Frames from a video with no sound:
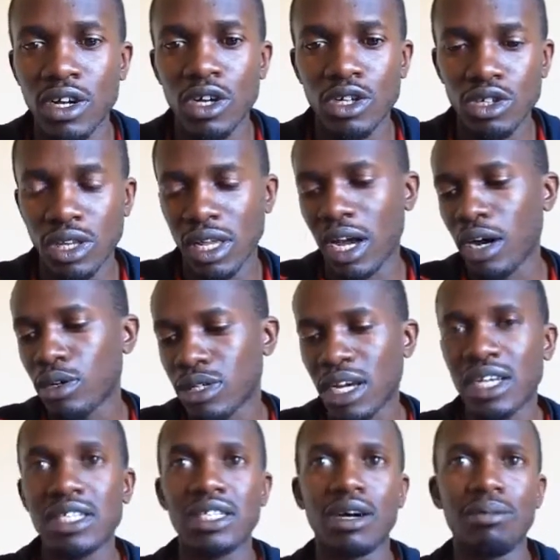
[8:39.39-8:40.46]
So the house
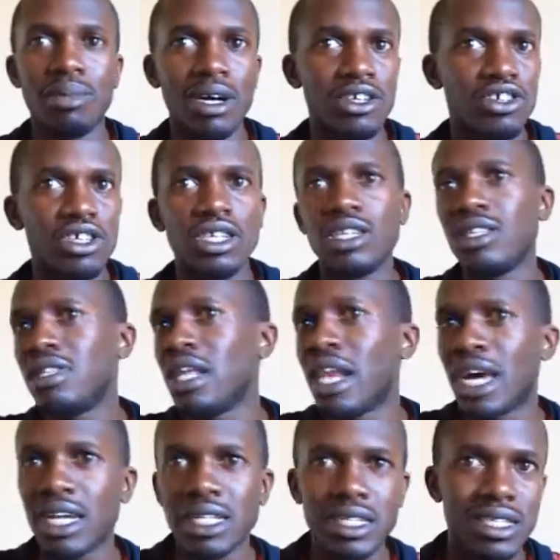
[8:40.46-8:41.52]
has a battery, the
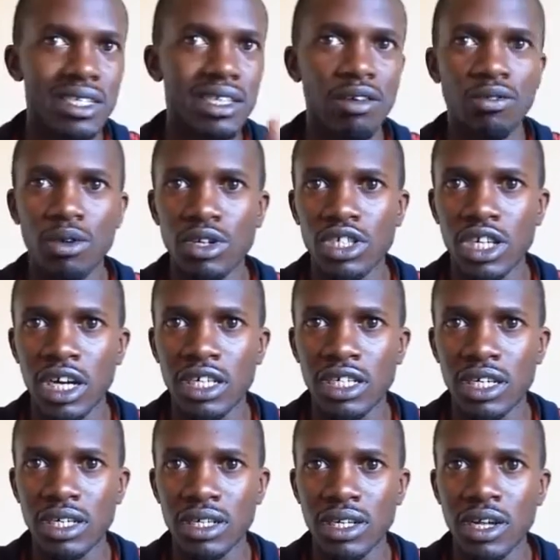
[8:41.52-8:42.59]
lights, the phone charger,